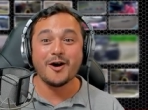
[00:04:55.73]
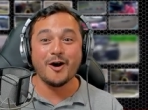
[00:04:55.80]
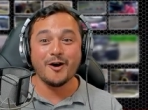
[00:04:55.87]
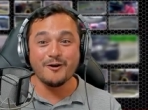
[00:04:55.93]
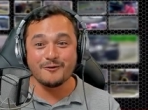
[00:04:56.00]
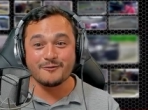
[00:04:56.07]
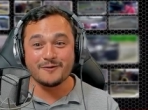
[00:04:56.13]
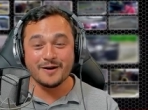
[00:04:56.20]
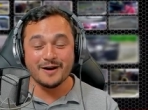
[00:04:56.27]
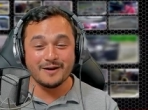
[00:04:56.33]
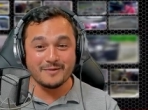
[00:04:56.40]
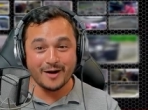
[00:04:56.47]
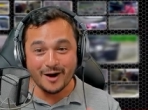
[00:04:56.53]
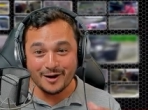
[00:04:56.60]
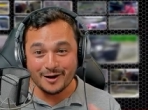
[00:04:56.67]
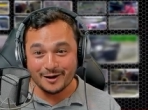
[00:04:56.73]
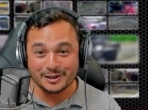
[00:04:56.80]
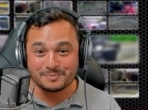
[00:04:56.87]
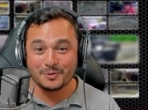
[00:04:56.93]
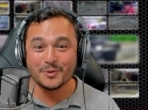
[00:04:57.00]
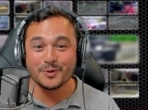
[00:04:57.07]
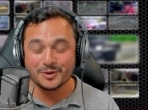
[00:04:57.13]
of uh, a, a,
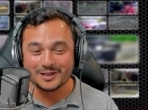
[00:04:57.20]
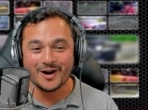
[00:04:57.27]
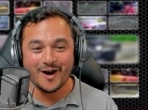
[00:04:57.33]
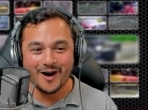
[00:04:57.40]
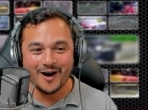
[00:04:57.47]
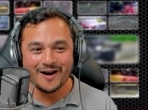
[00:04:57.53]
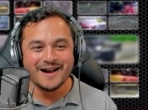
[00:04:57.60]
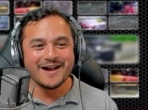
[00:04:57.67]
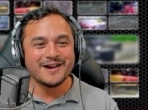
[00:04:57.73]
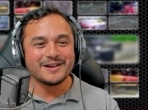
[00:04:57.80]
sports car.